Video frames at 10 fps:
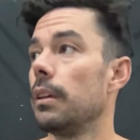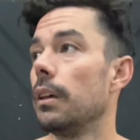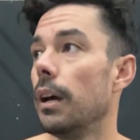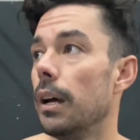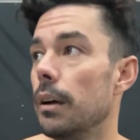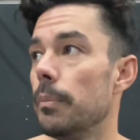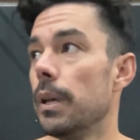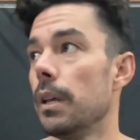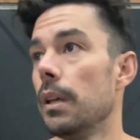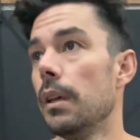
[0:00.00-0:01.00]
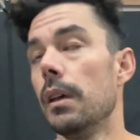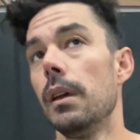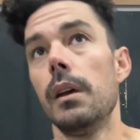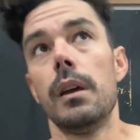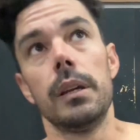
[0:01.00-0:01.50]

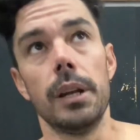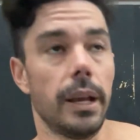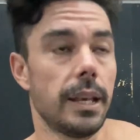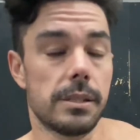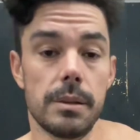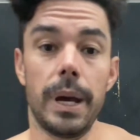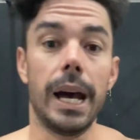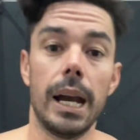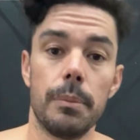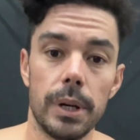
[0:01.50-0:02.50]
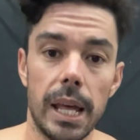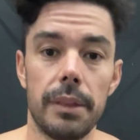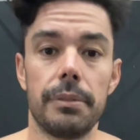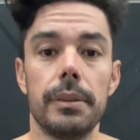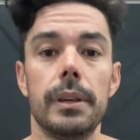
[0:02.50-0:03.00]
I guess I'm a hybrid
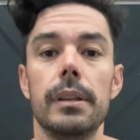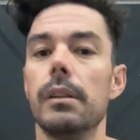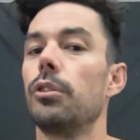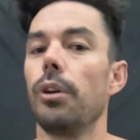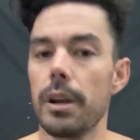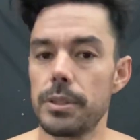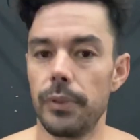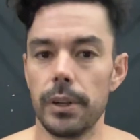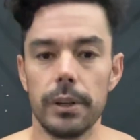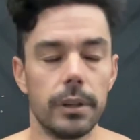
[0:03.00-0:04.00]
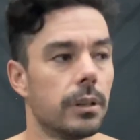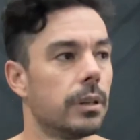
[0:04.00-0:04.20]
athlete, a CrossFitter.